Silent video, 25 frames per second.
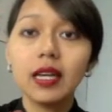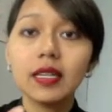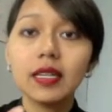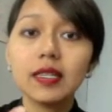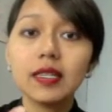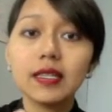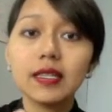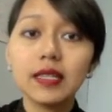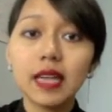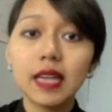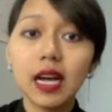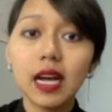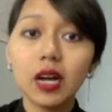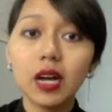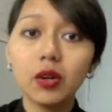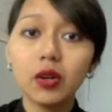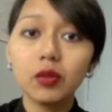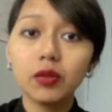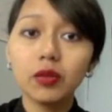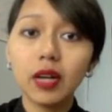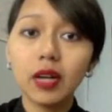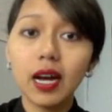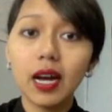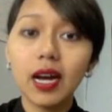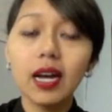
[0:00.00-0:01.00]

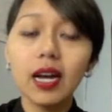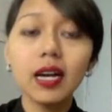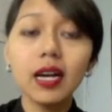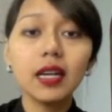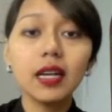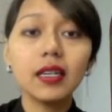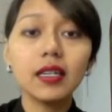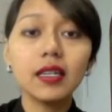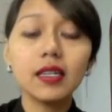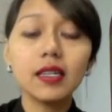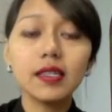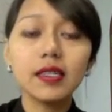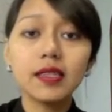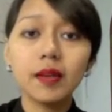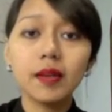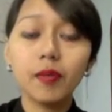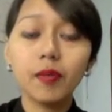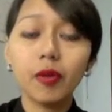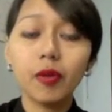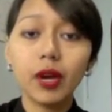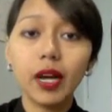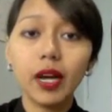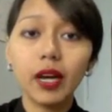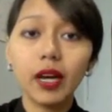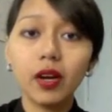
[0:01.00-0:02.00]
saoga
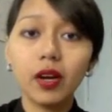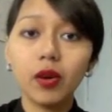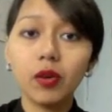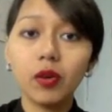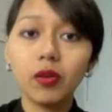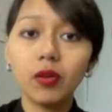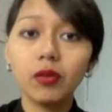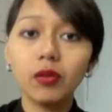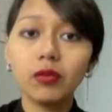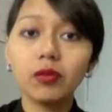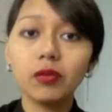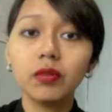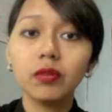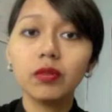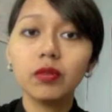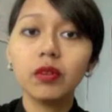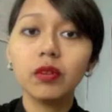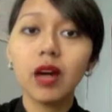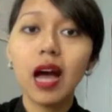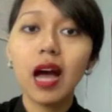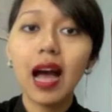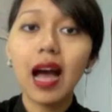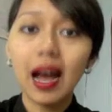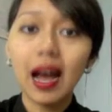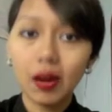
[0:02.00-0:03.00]
sabuego
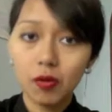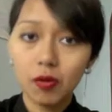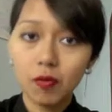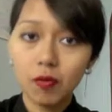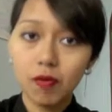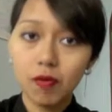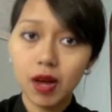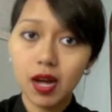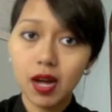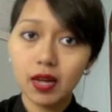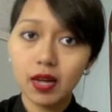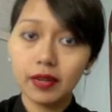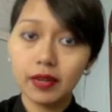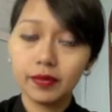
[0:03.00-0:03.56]
outma.